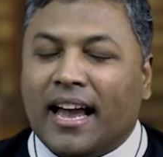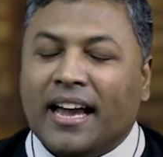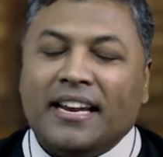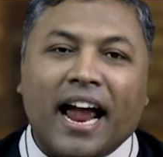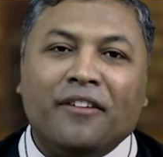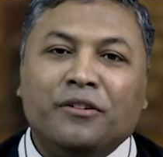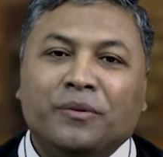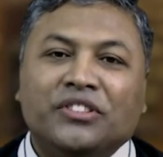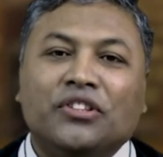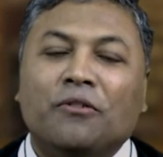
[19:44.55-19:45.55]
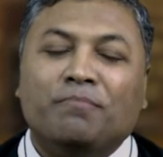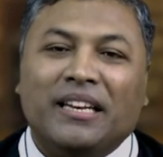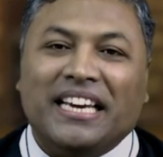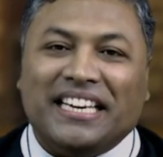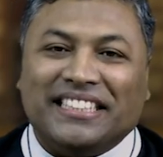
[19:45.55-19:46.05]
And Herod was so
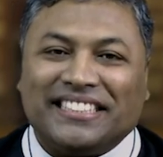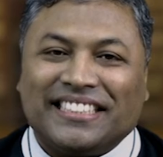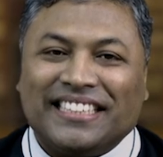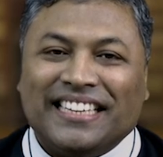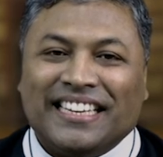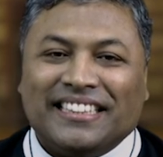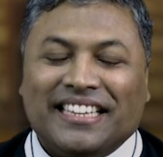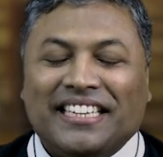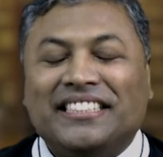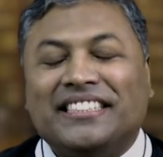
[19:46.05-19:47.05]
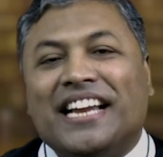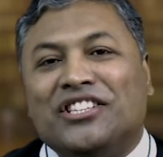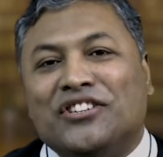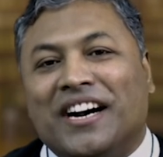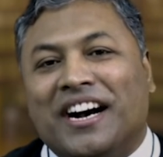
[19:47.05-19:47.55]
pleased that he
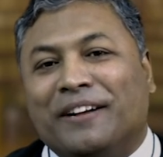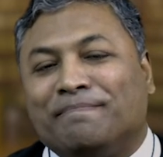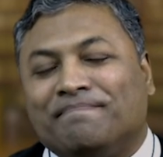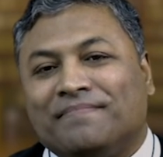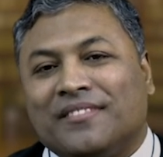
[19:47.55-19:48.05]
said to her,